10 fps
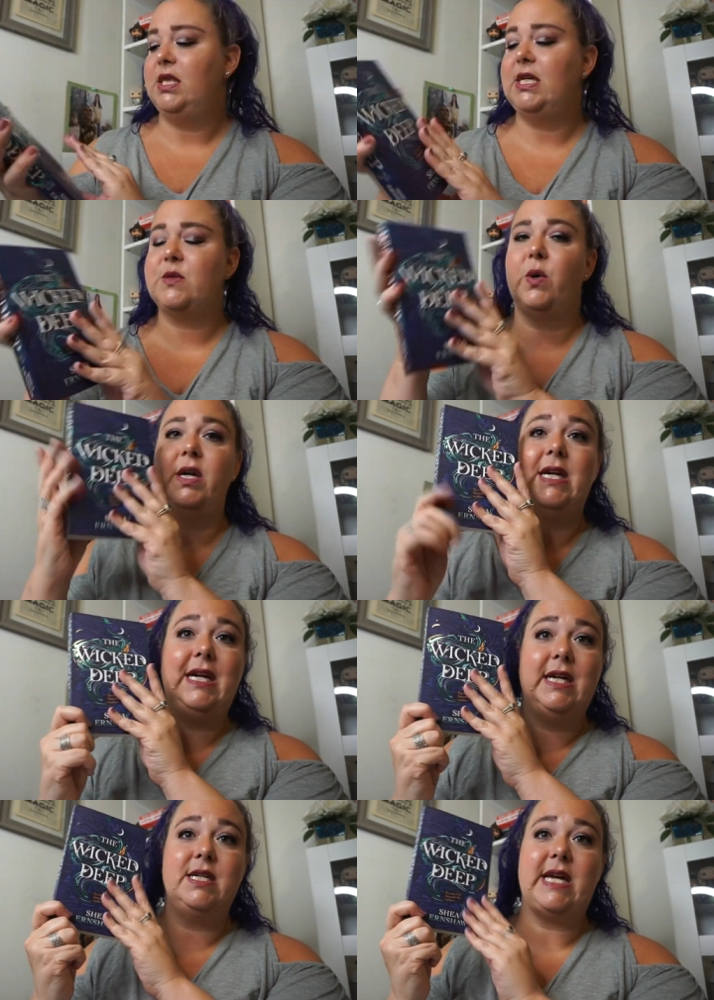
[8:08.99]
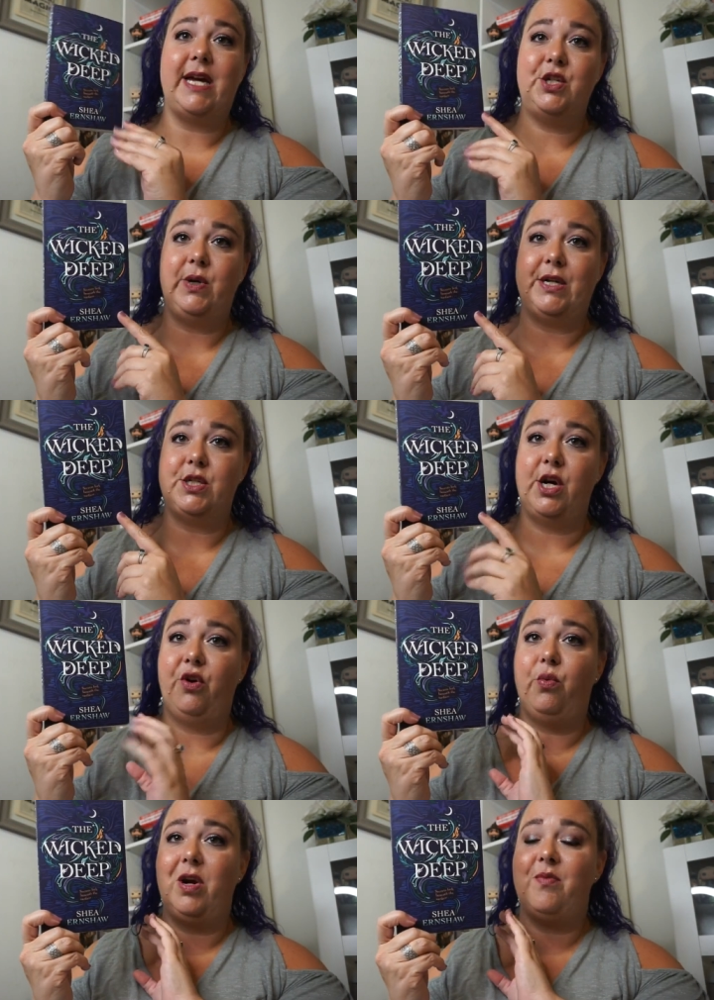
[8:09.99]
This one is, as you guys
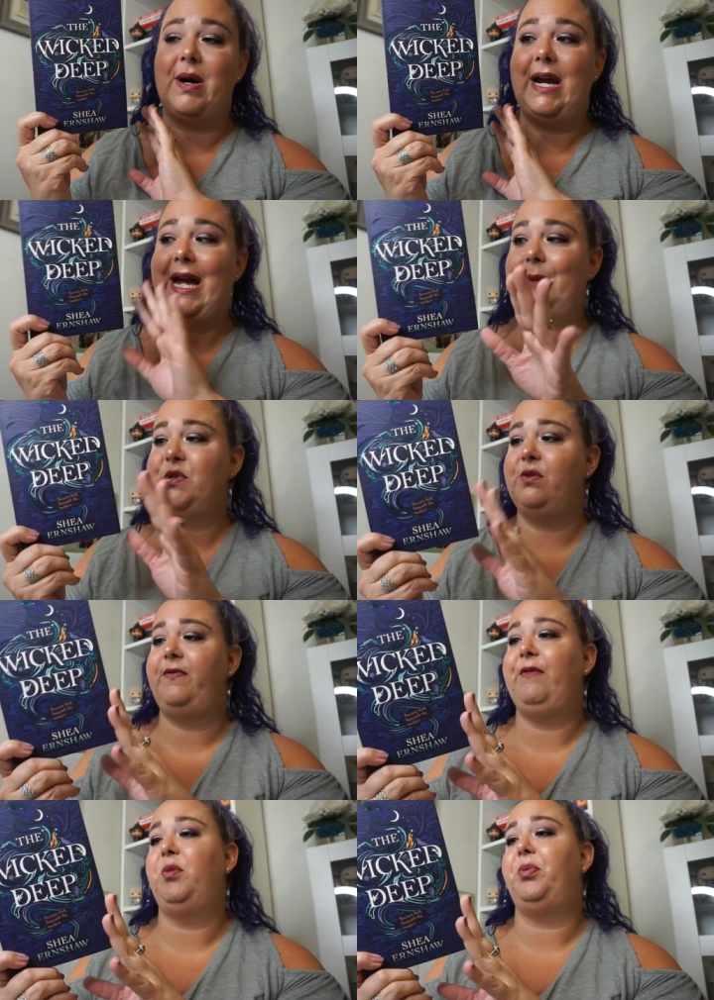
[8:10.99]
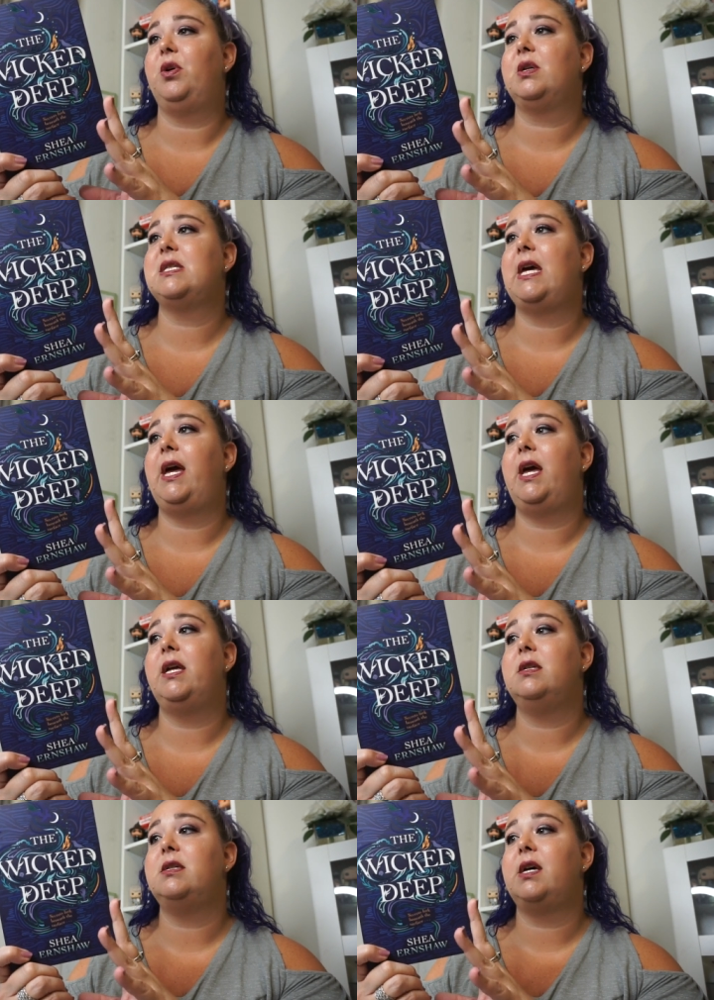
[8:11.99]
know, one of my absolute favorite books,
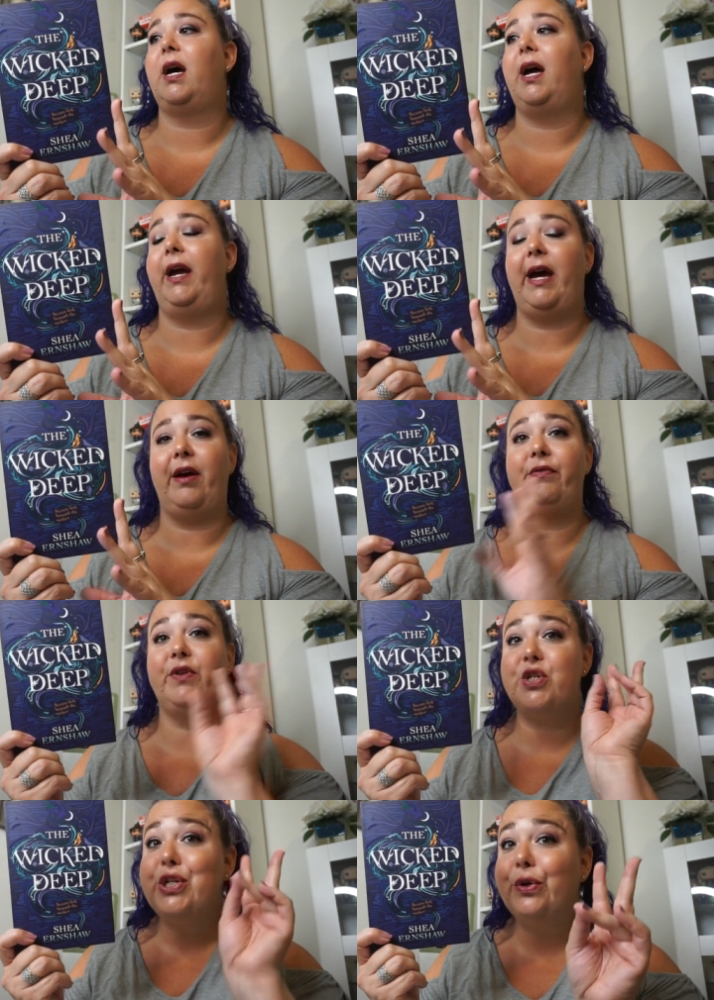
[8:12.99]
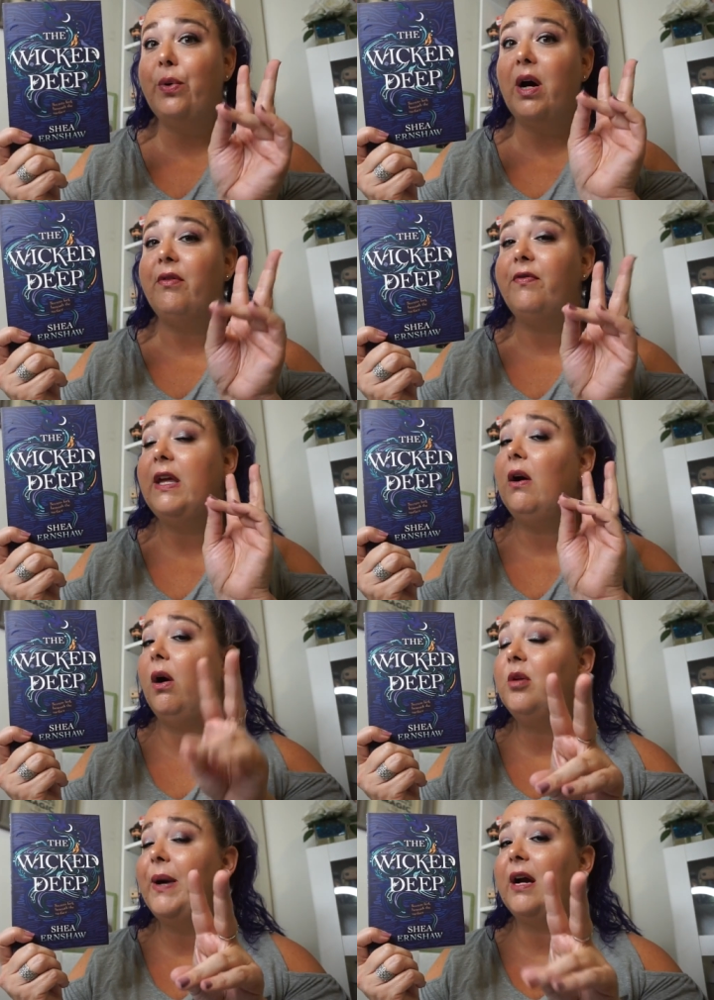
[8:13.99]
and I have two of the
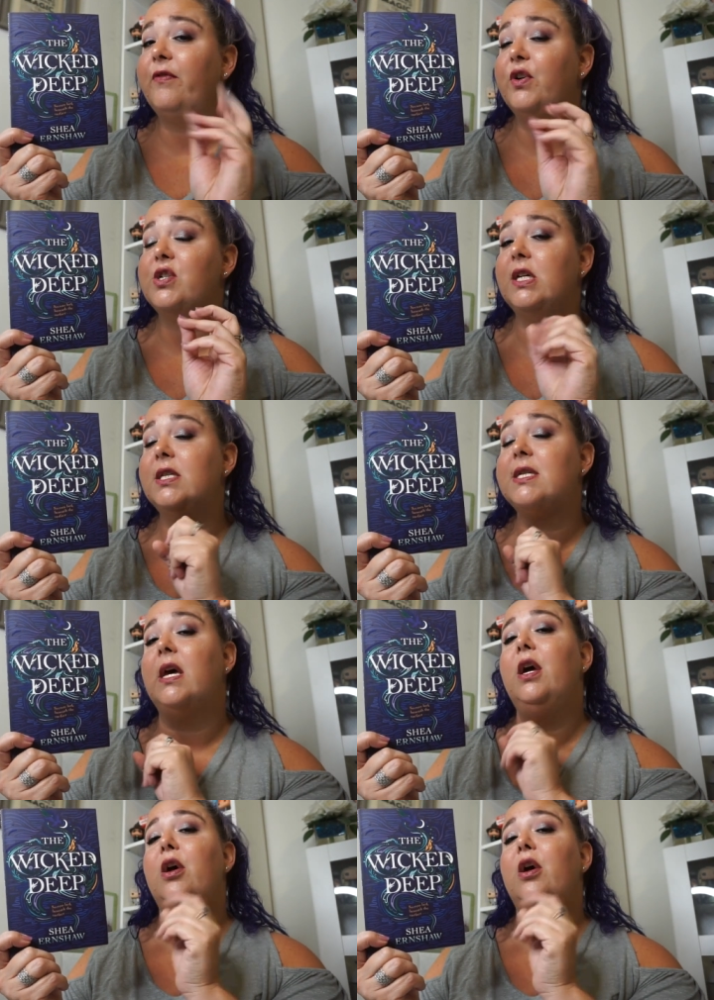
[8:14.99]
hardback versions,